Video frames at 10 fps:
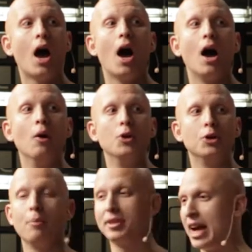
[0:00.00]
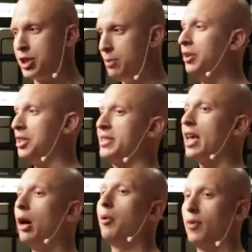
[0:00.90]
you're able to actually build these
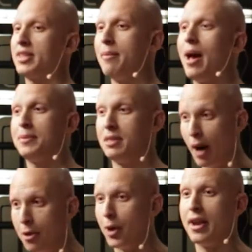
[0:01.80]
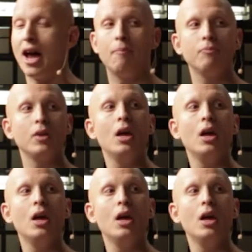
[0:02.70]
scalable real-time apps in Python now.